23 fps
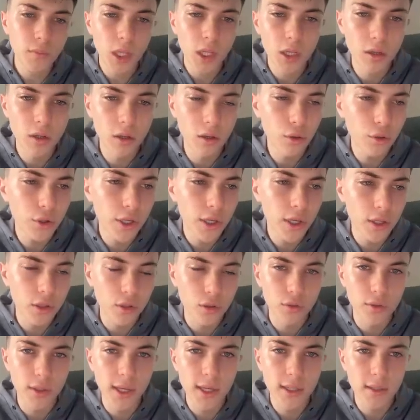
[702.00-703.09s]
Looking into
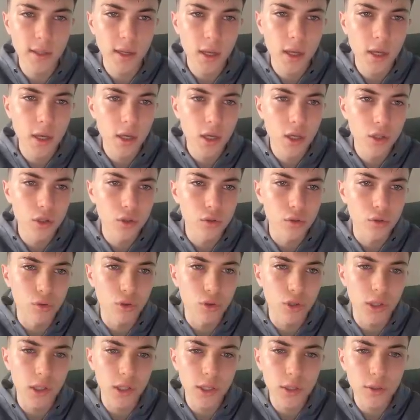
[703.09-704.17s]
that, to
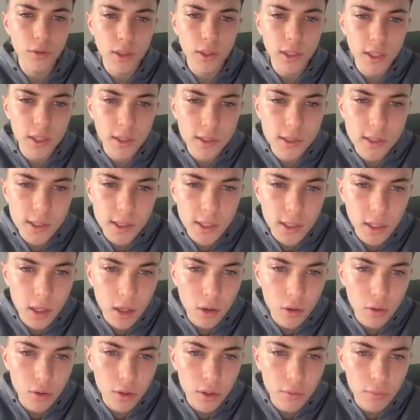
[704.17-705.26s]
clearly see
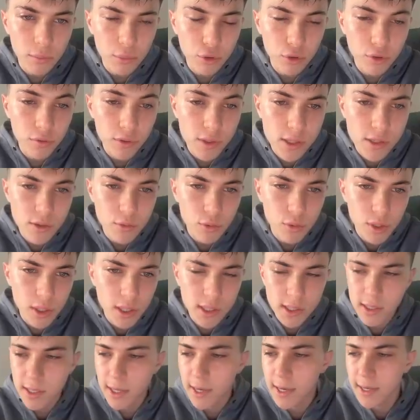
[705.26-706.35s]
how the previous
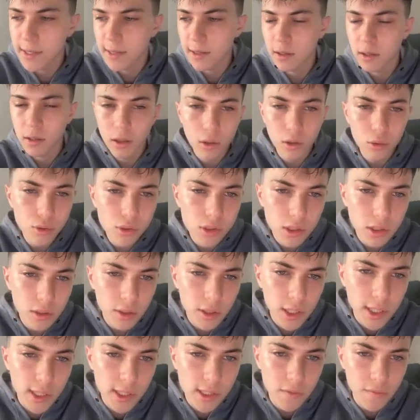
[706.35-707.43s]
week's candle closed,
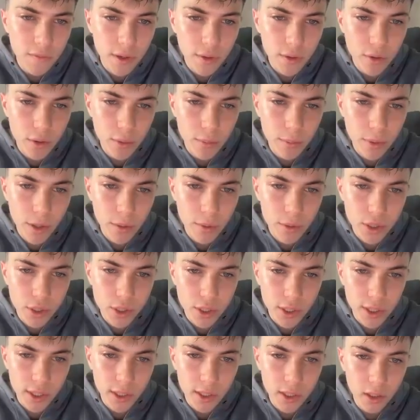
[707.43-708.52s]
it's very bearish
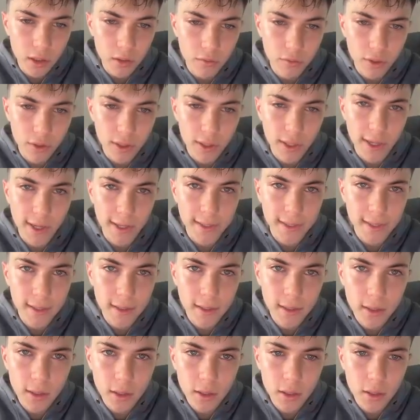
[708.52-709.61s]
engulfing candle,
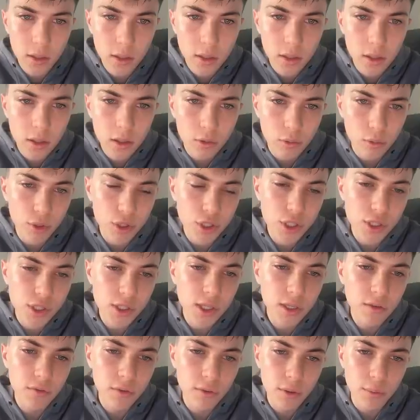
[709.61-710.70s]
which is
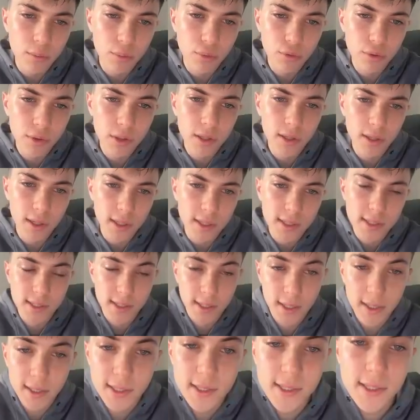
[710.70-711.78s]
giving me pretty nice
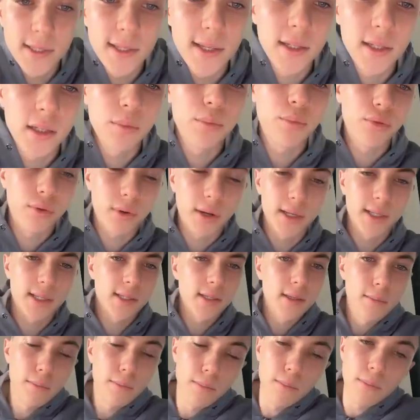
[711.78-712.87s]
signs that price
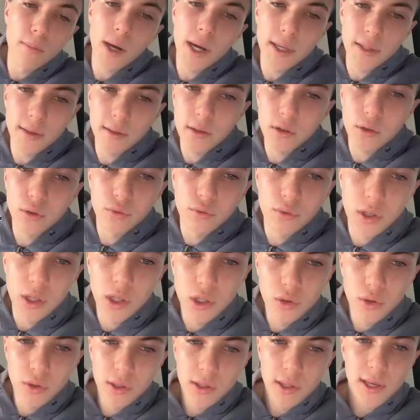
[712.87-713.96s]
might
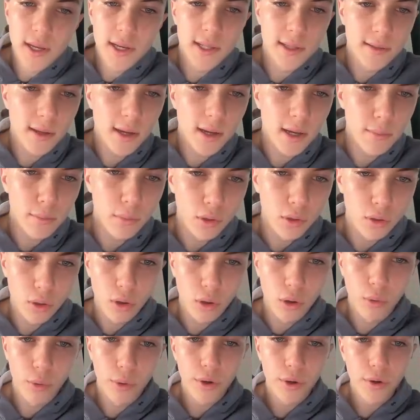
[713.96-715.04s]
continue at any time
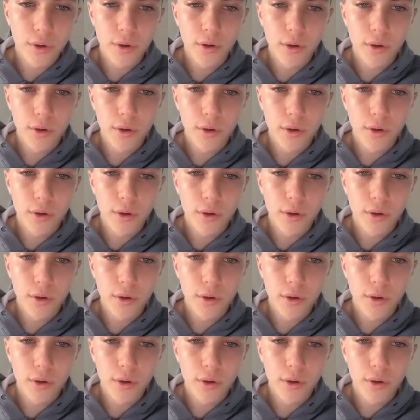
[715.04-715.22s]
lower,